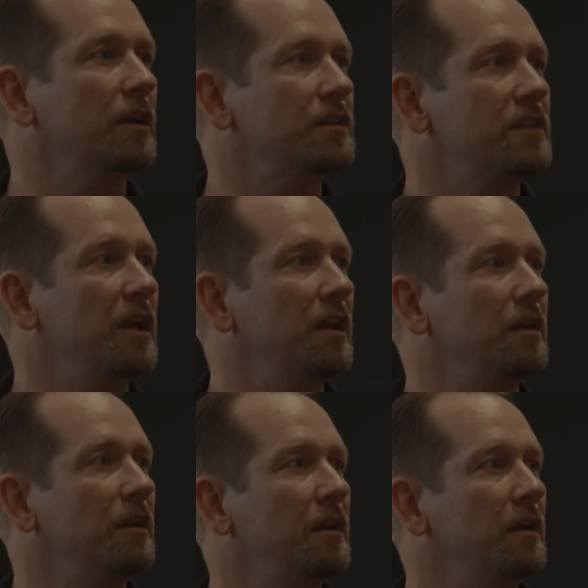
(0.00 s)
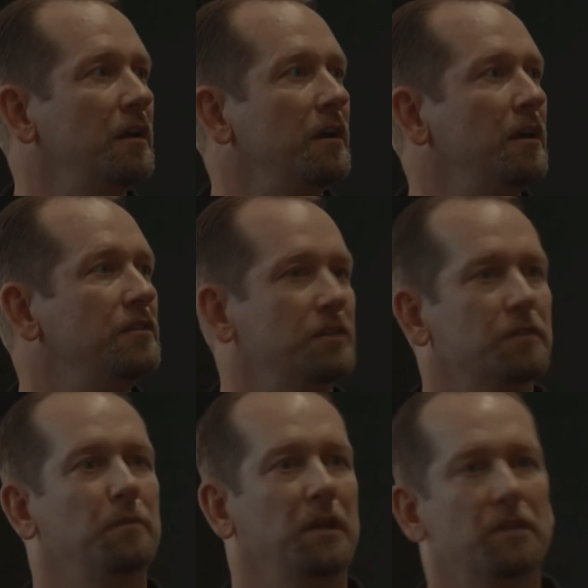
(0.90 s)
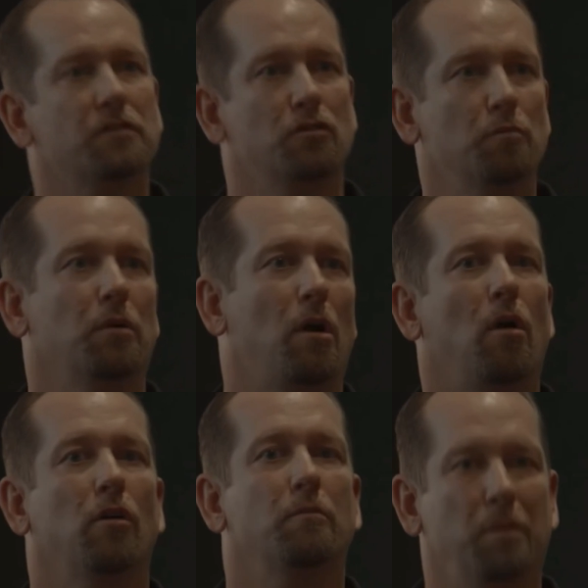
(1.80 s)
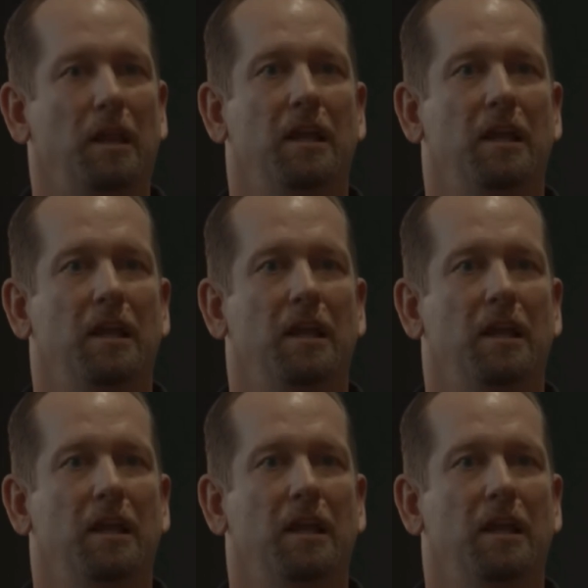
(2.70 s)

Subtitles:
these clips here. But let's get into this video.